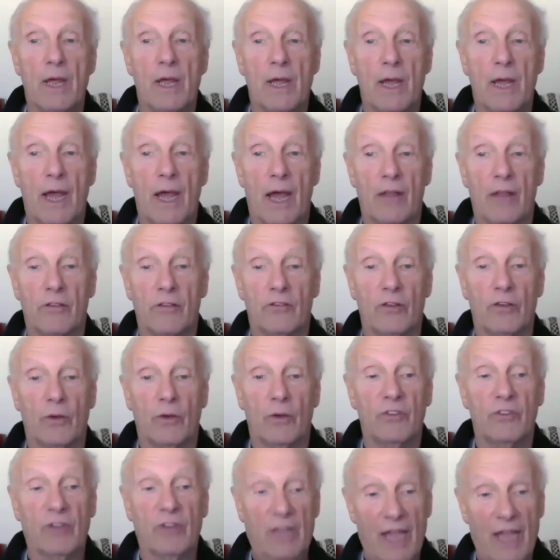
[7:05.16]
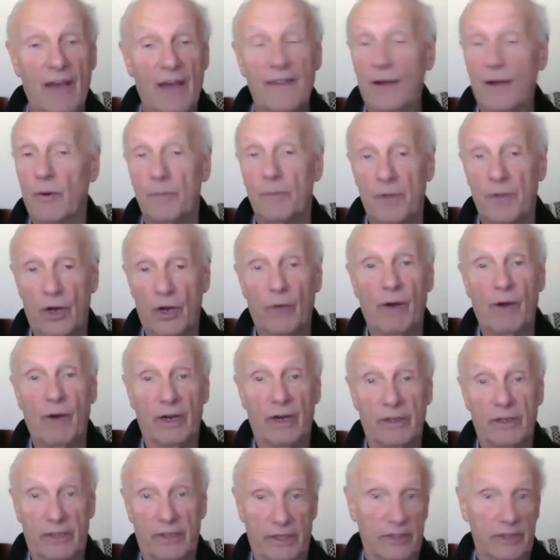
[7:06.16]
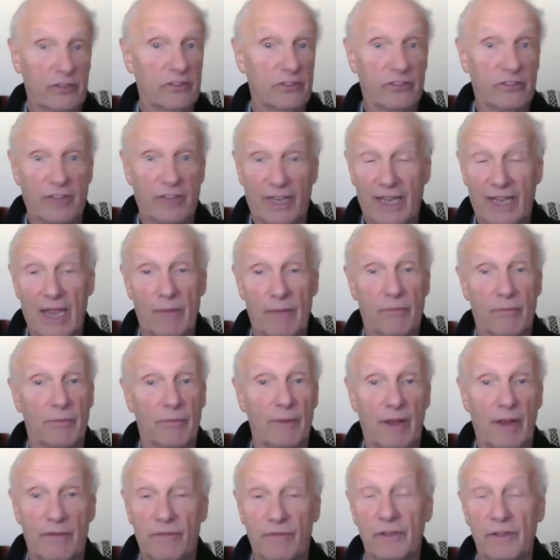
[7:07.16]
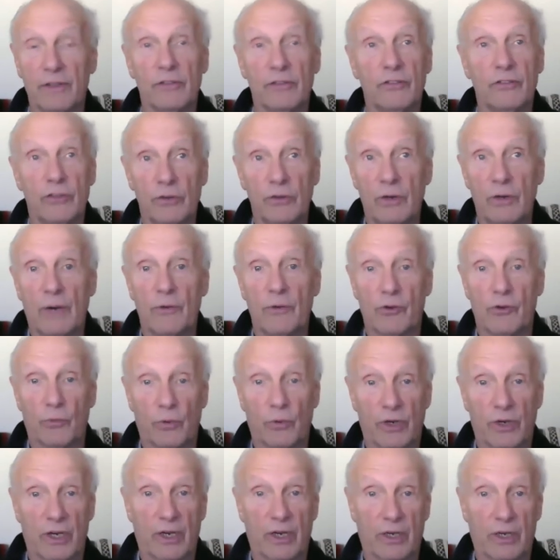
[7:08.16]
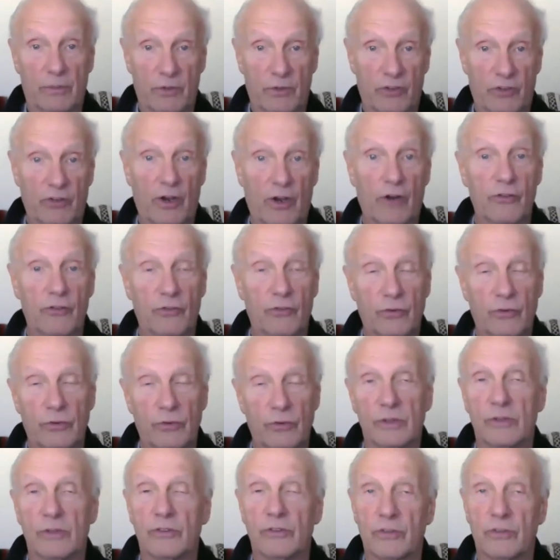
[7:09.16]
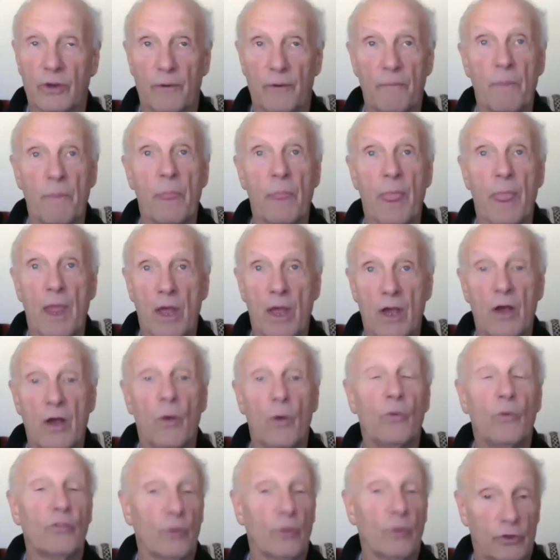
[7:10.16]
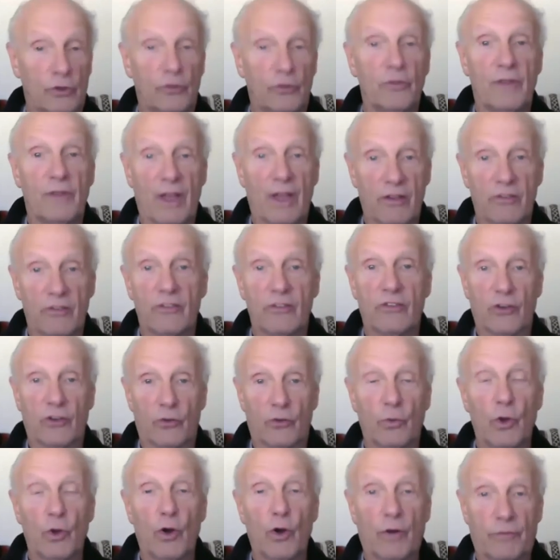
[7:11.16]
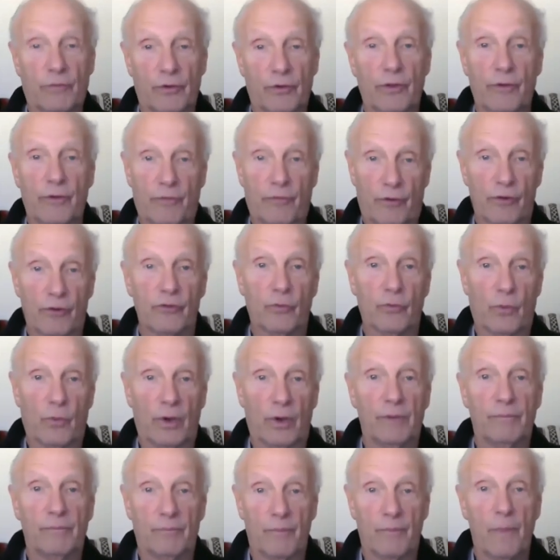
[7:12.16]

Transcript: And so we said, yeah, that would be a great idea. Since I came from that field too, I was working in a massage school. And so in 2006, we offered the first one.